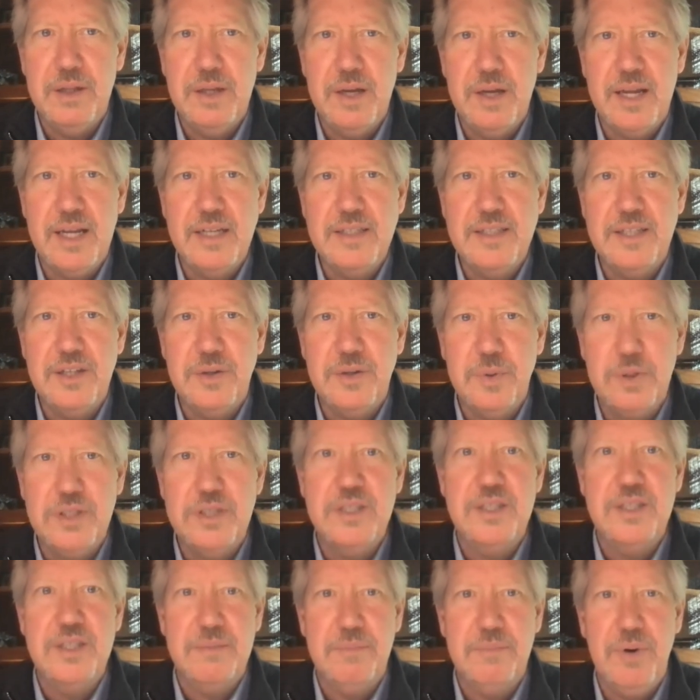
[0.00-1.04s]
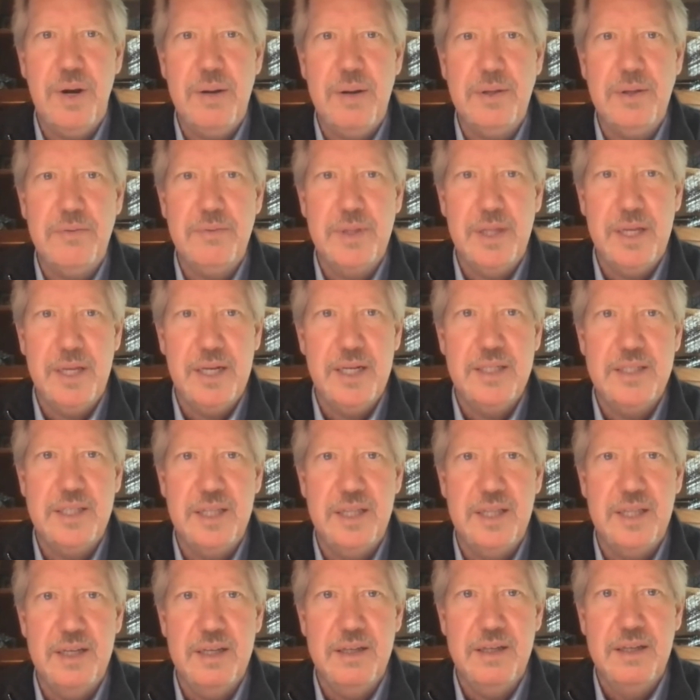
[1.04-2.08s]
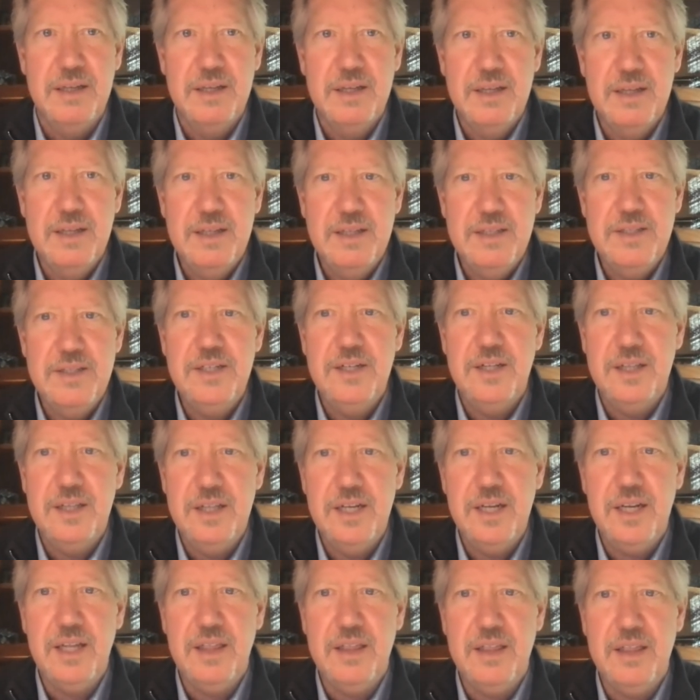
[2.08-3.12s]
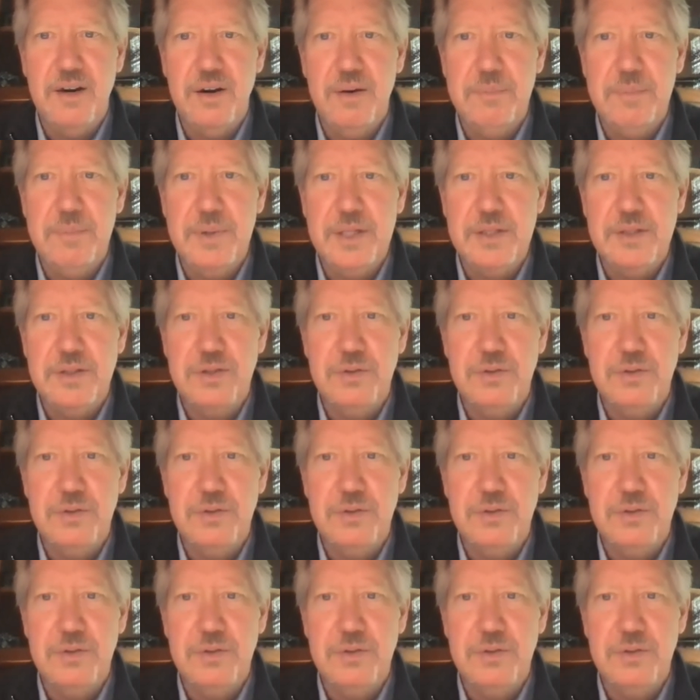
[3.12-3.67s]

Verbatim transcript: I guess the question is probably related to the senolytic therapies.